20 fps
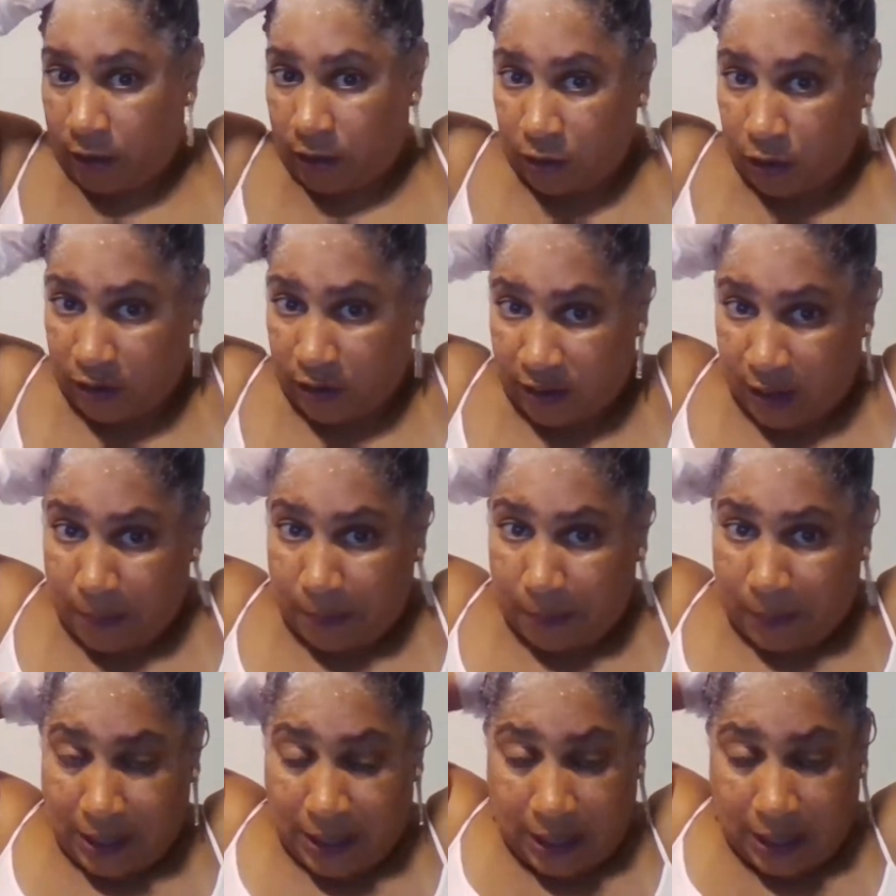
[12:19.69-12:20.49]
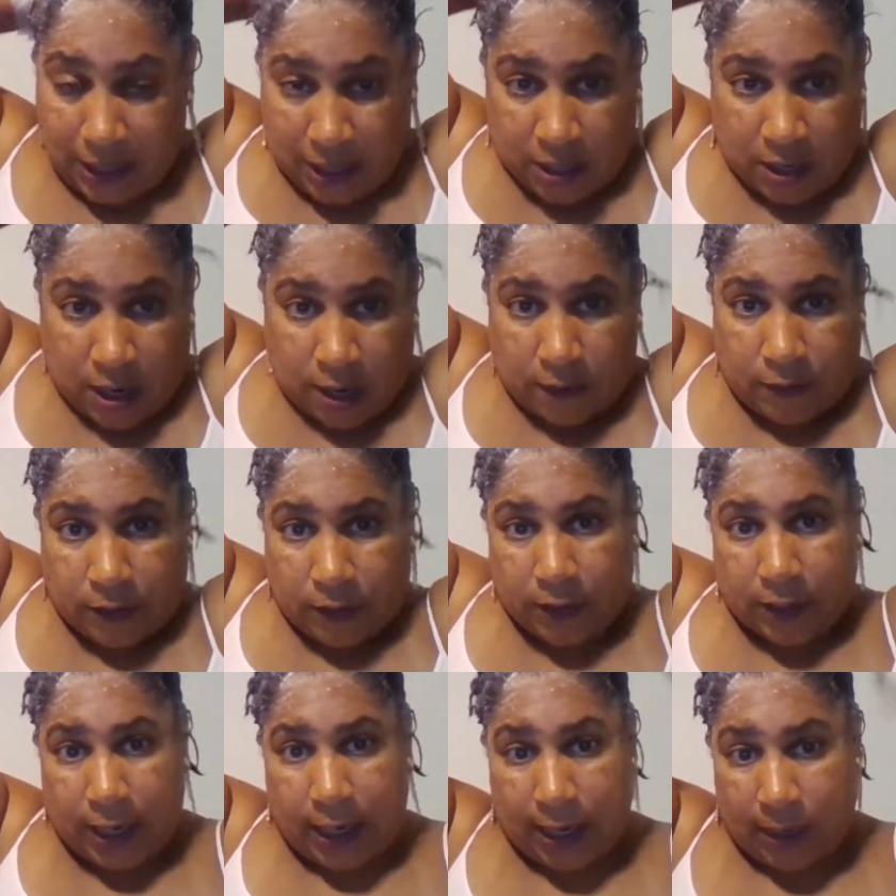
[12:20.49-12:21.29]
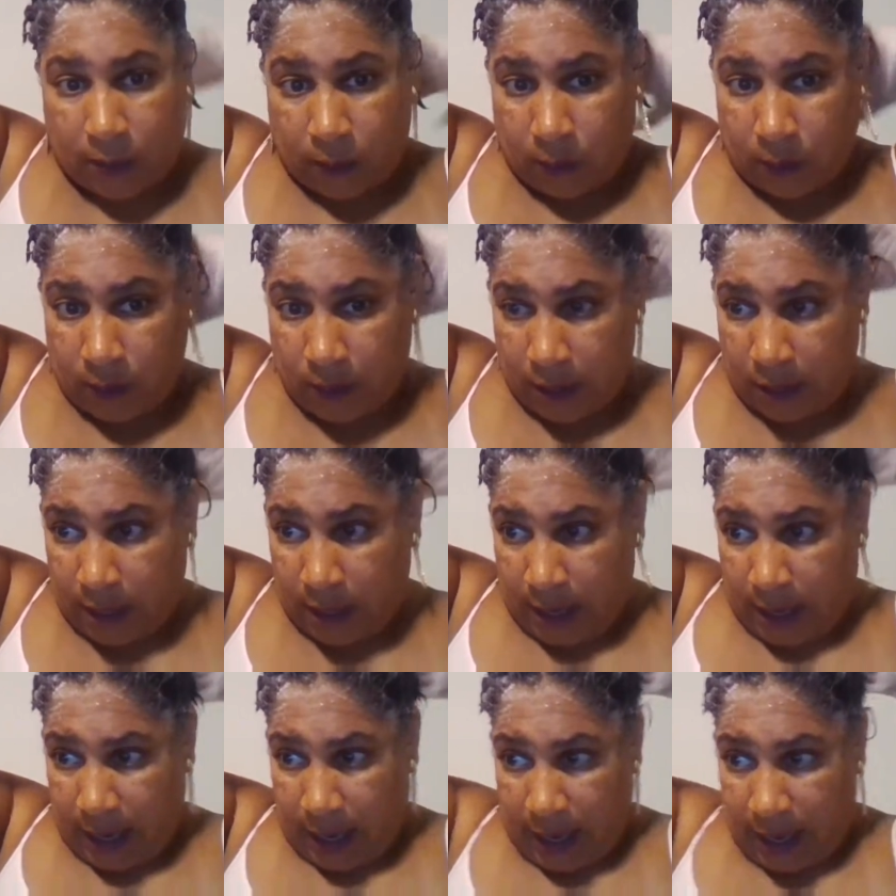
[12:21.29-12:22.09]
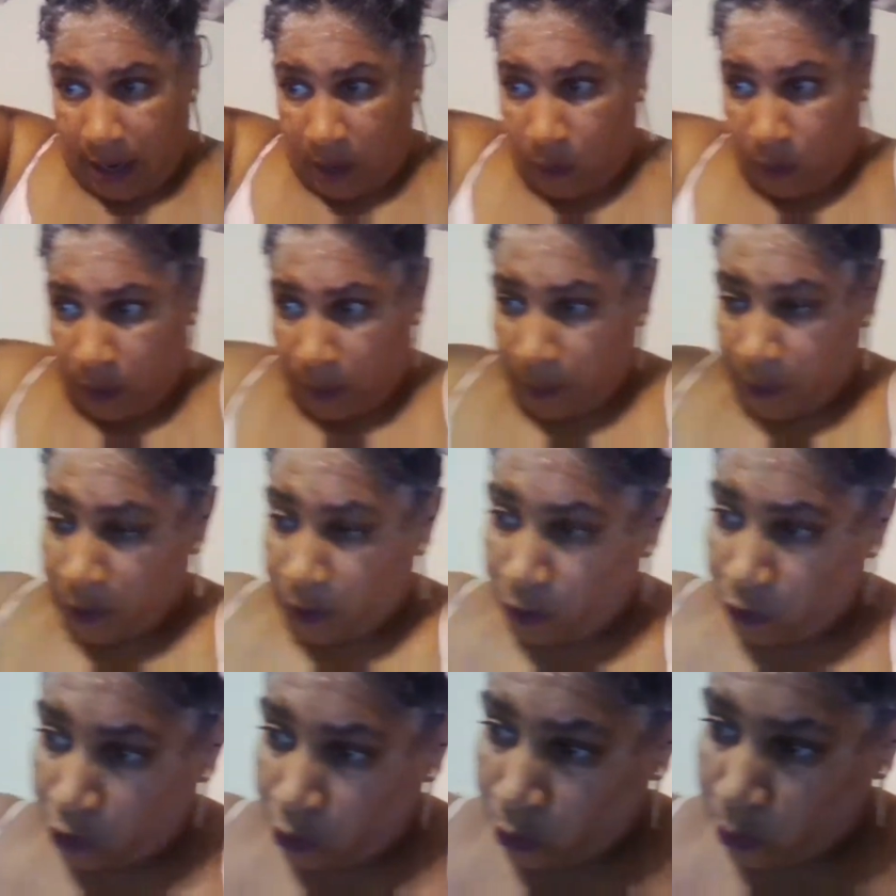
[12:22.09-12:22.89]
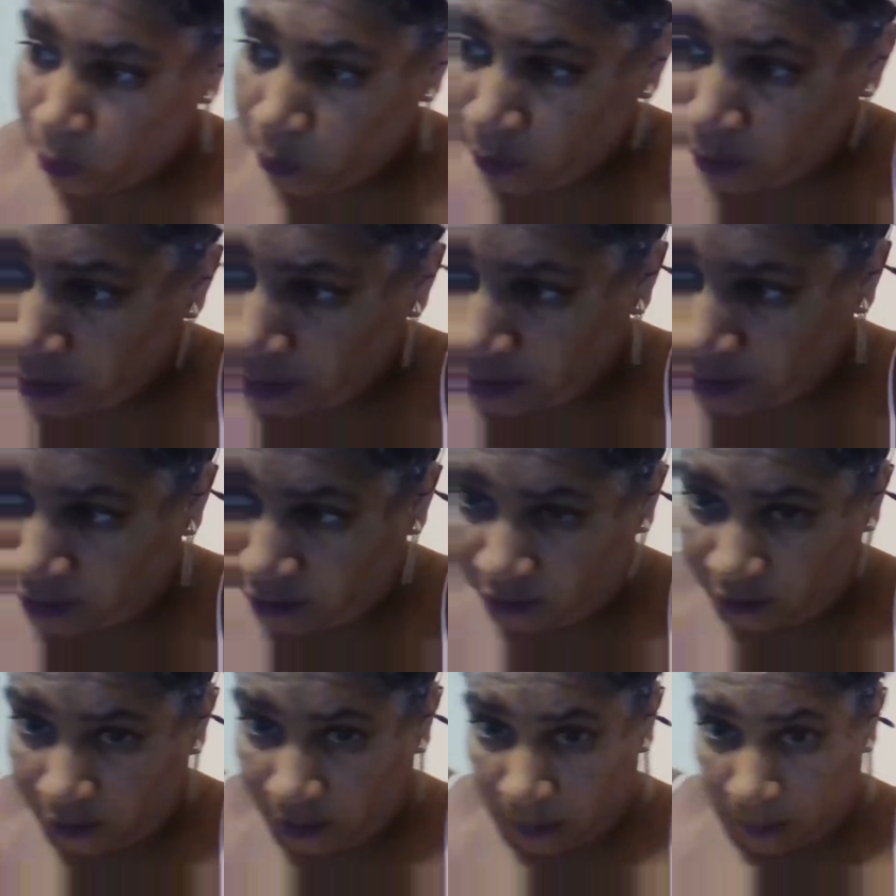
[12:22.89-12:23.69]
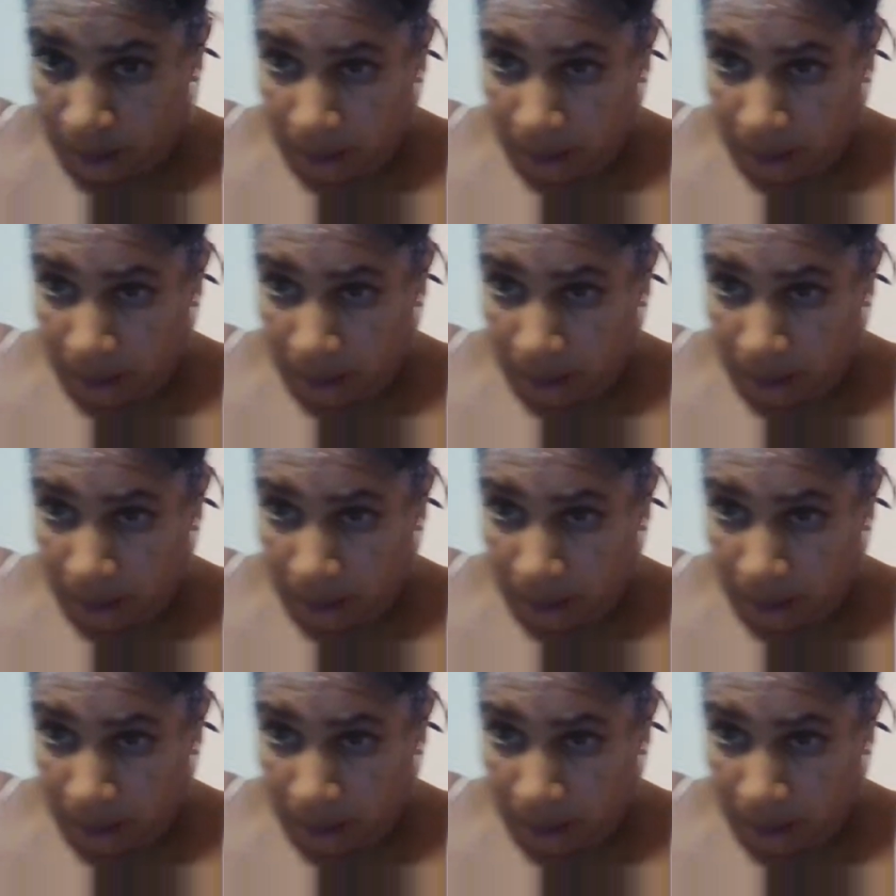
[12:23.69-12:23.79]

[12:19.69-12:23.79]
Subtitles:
So it's completely covered now, and what I'm going to do is